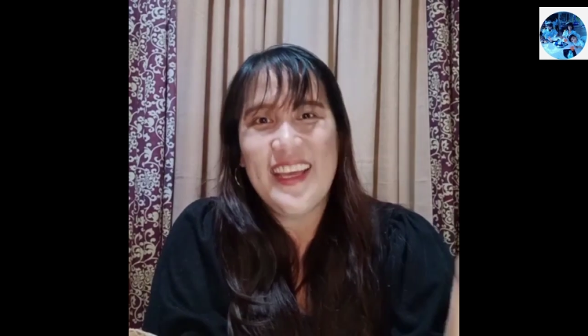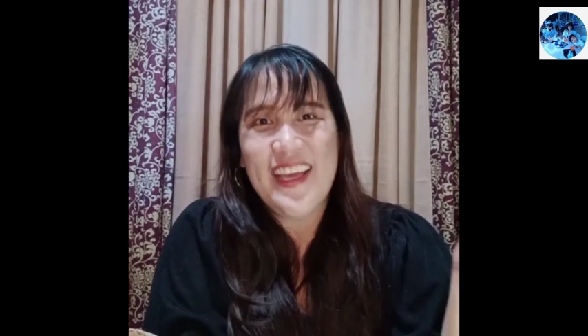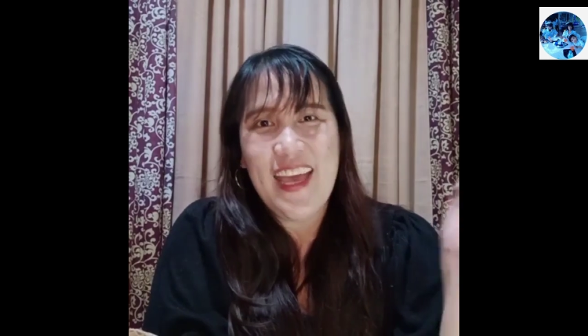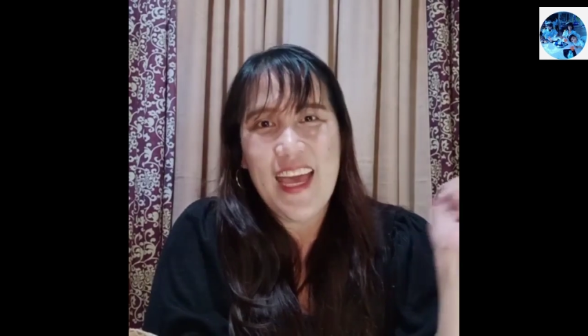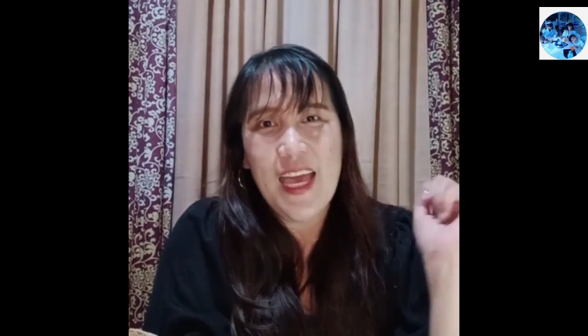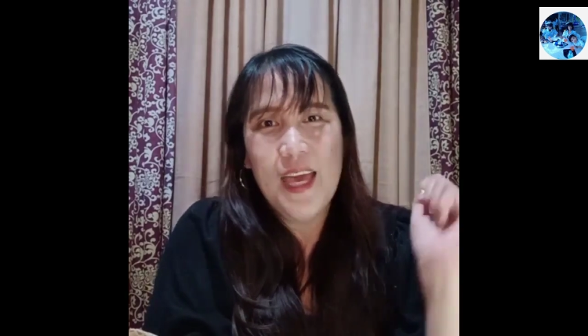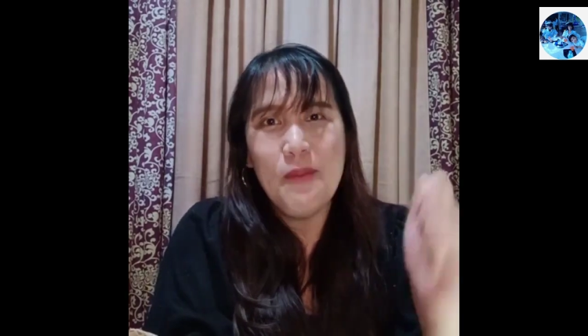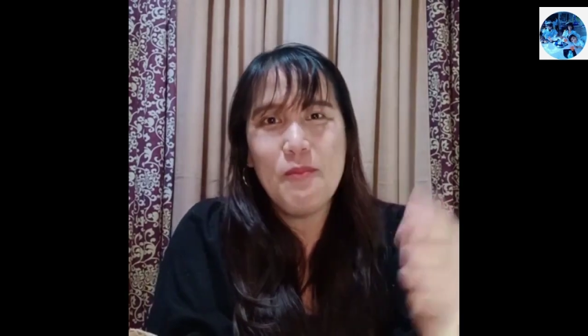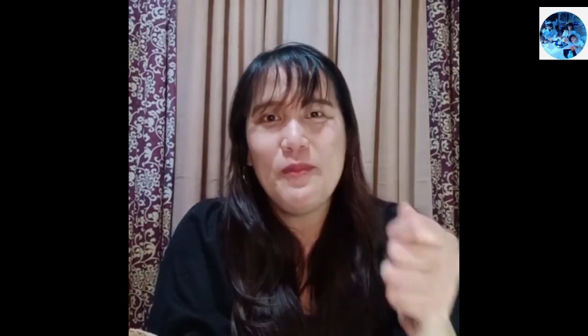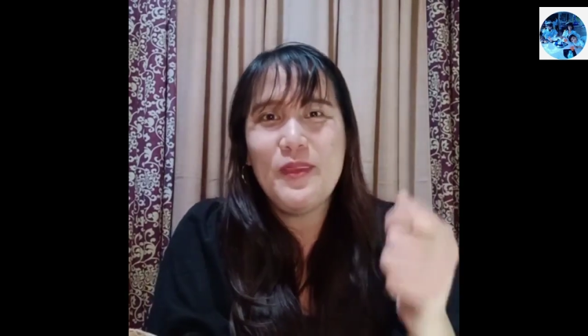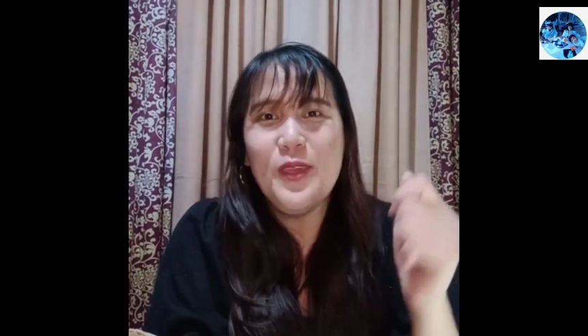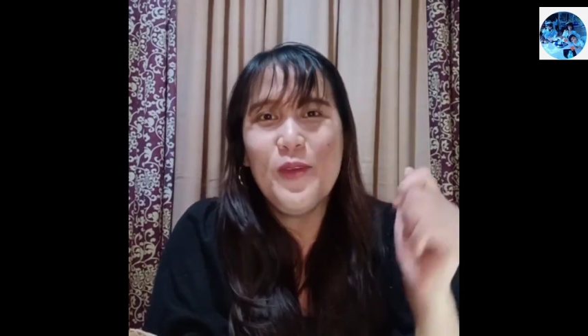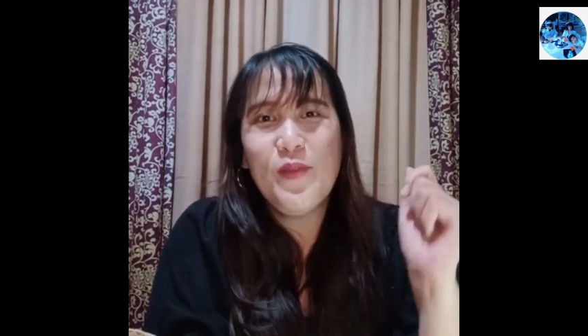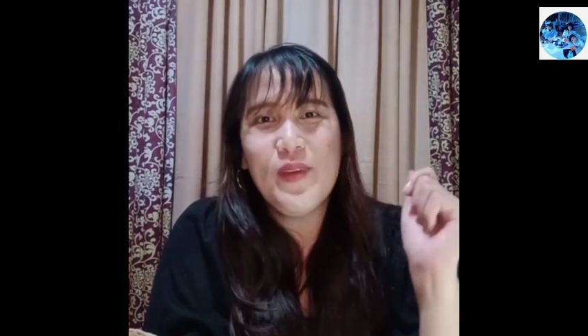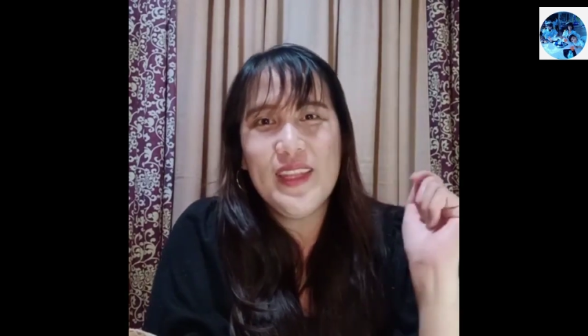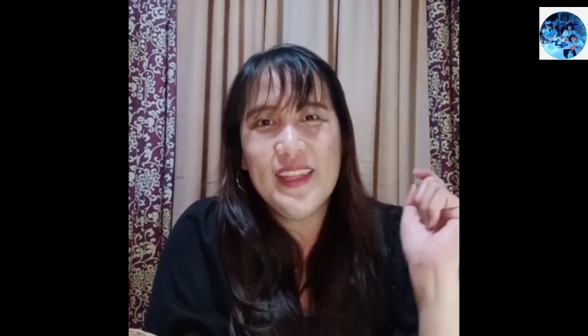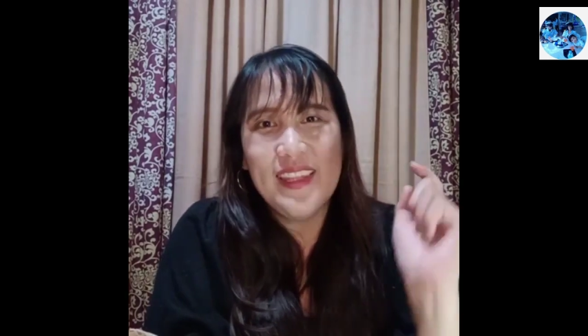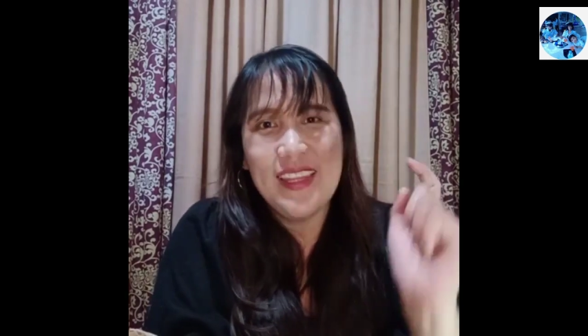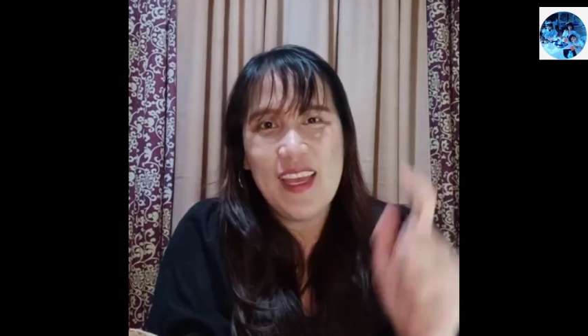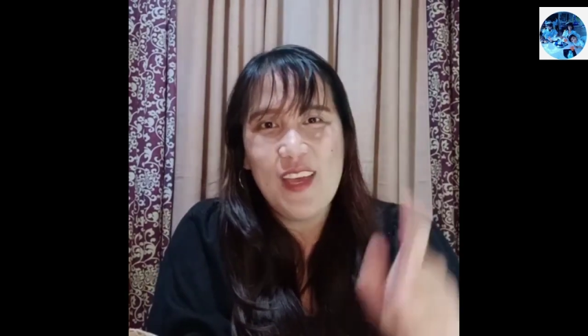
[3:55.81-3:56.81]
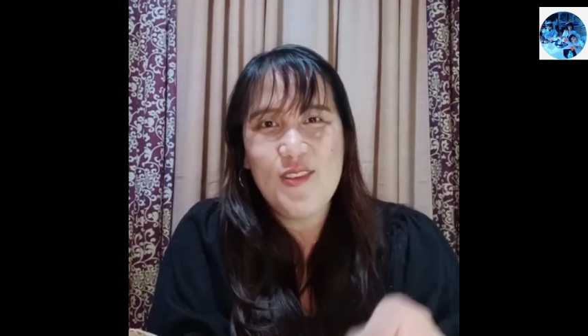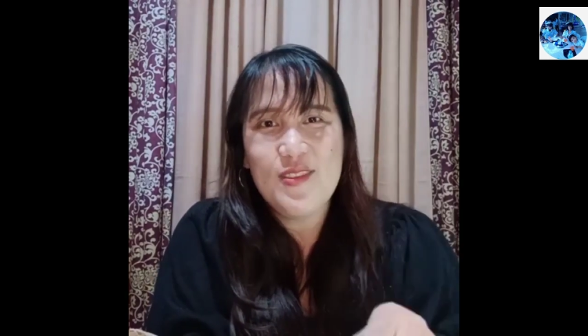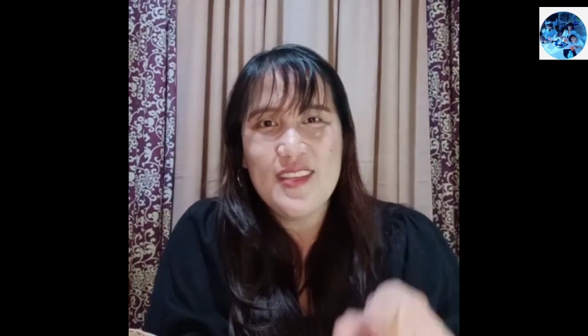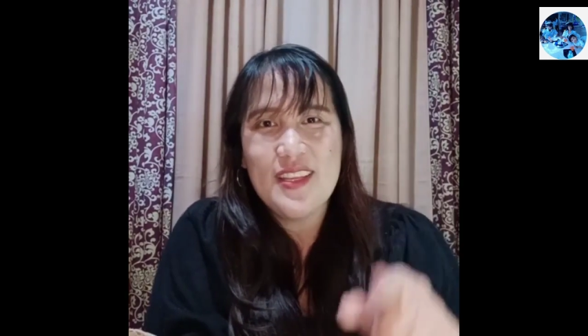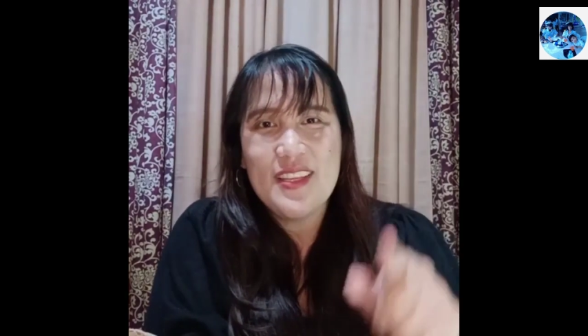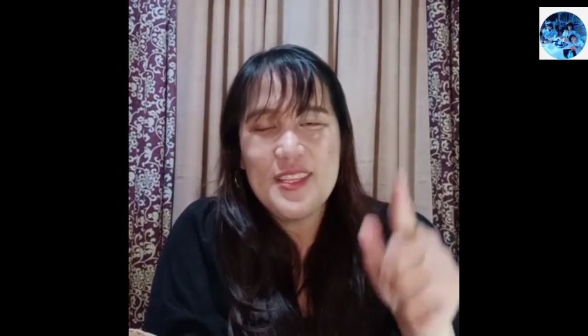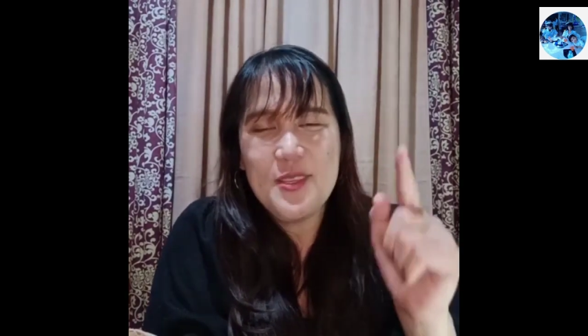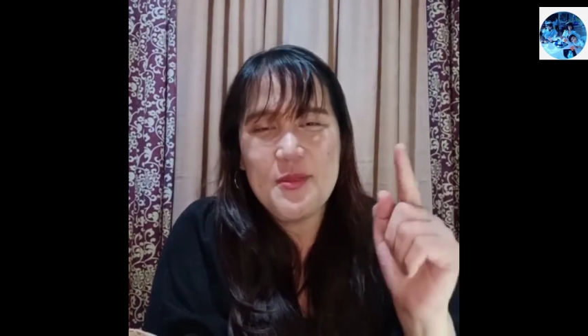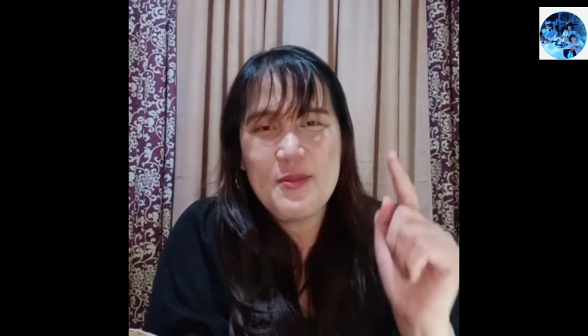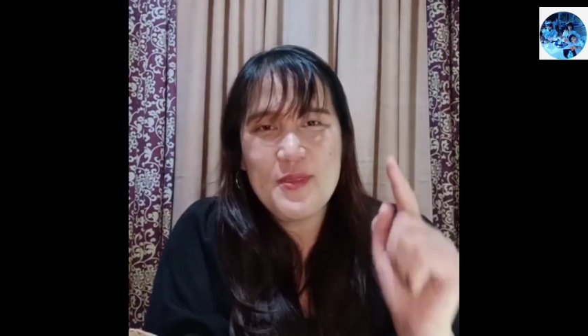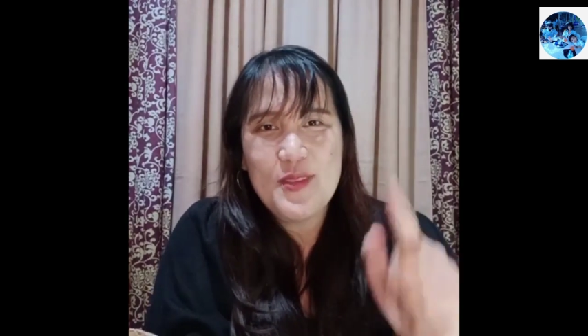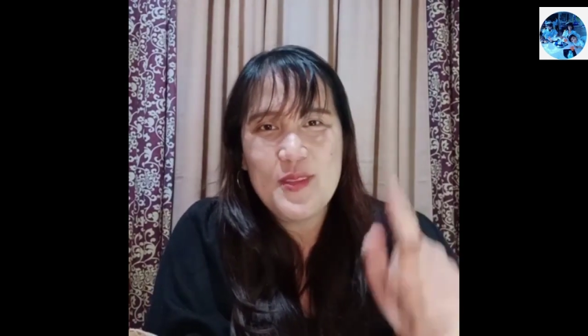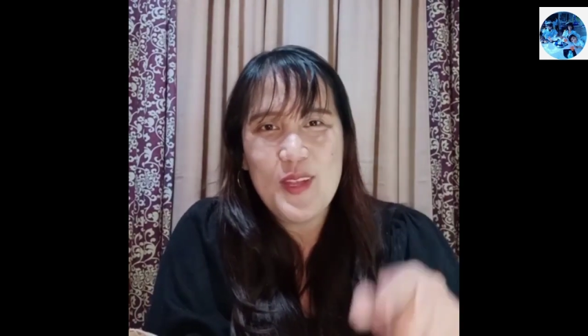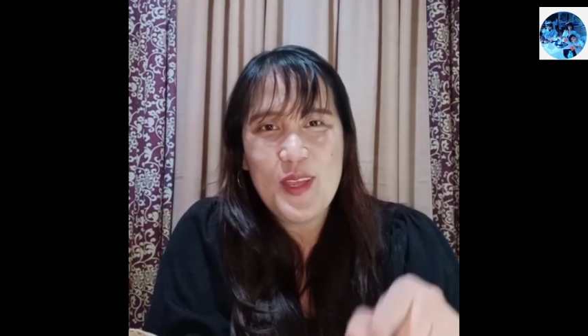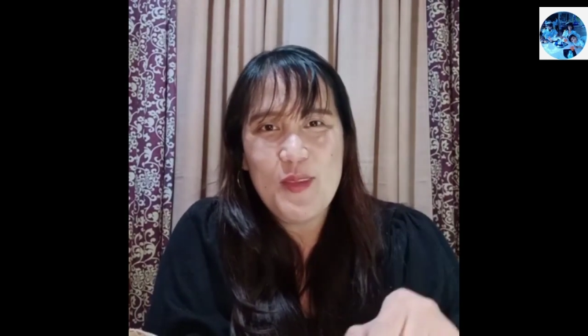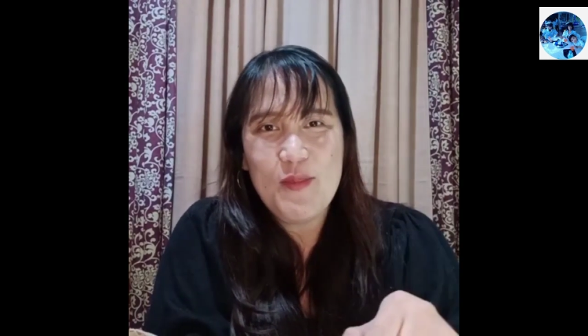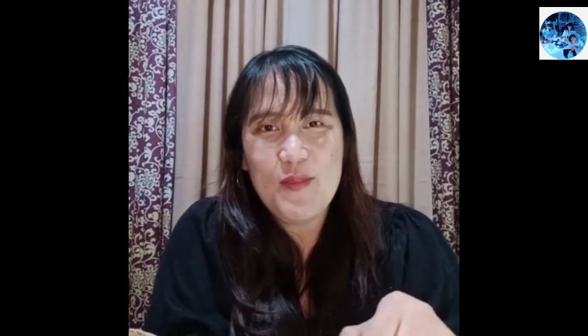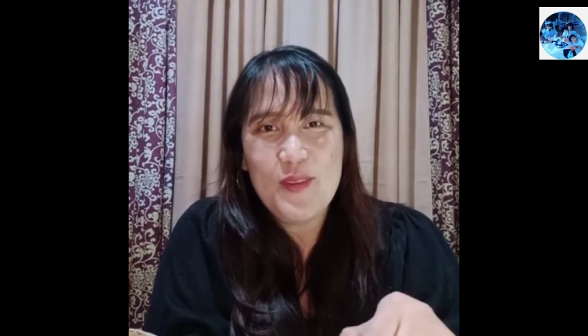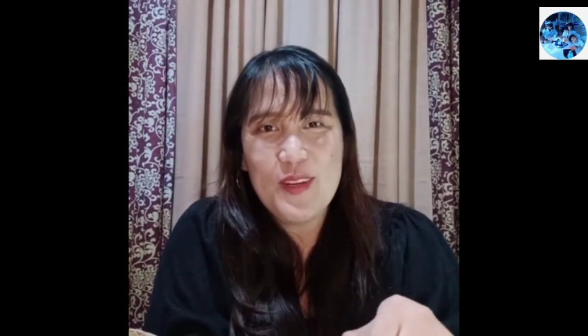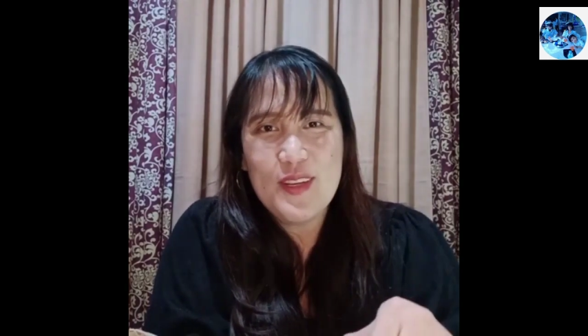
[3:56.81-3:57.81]
happy 1,000
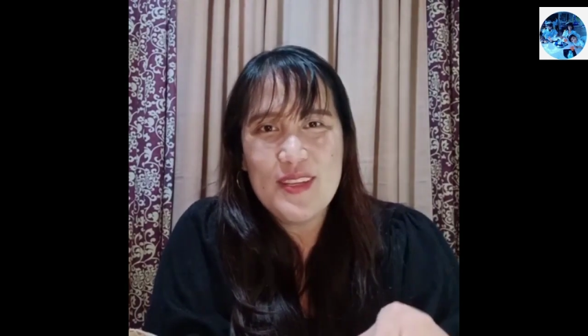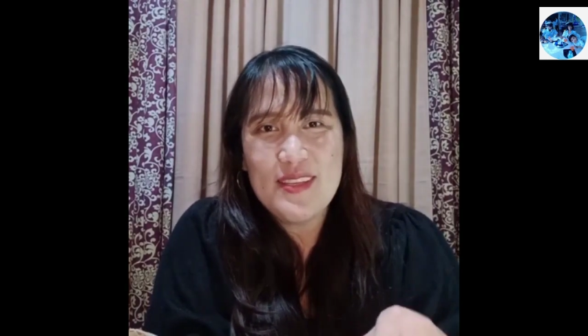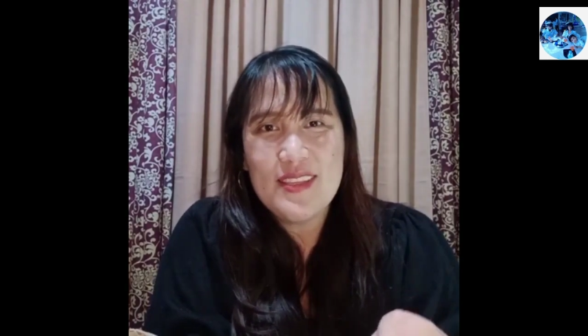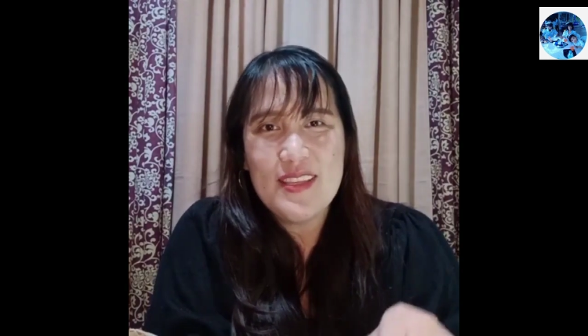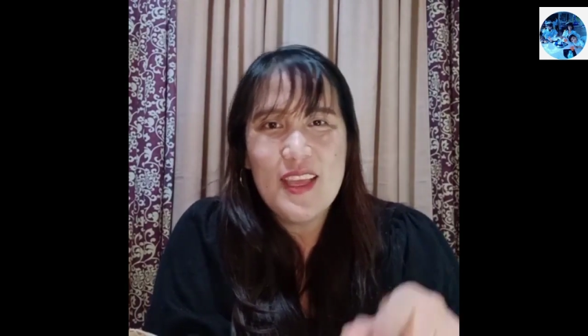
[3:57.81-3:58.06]
subscribers.